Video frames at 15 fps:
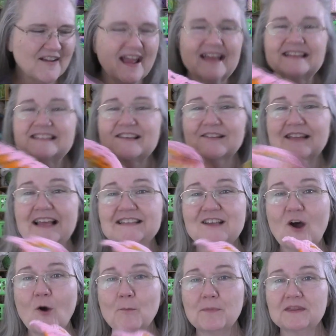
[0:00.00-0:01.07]
okay, so
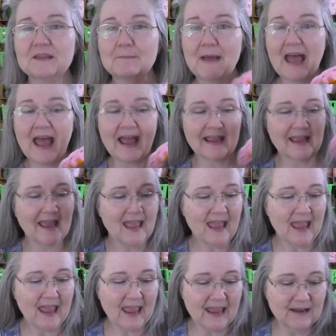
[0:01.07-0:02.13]
let's open the bag
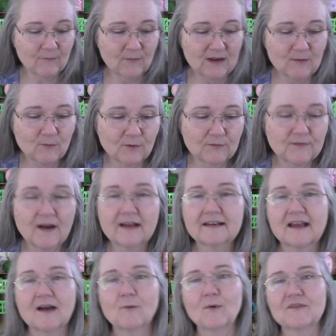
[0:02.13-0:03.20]
and we will
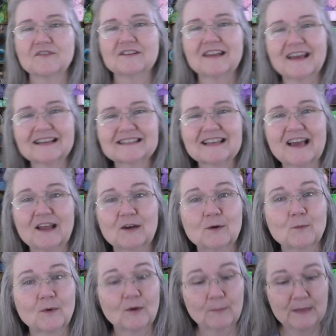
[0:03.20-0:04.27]
find out what the next
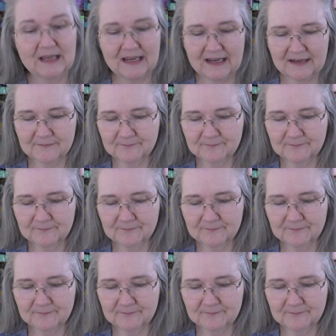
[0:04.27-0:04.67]
color will be.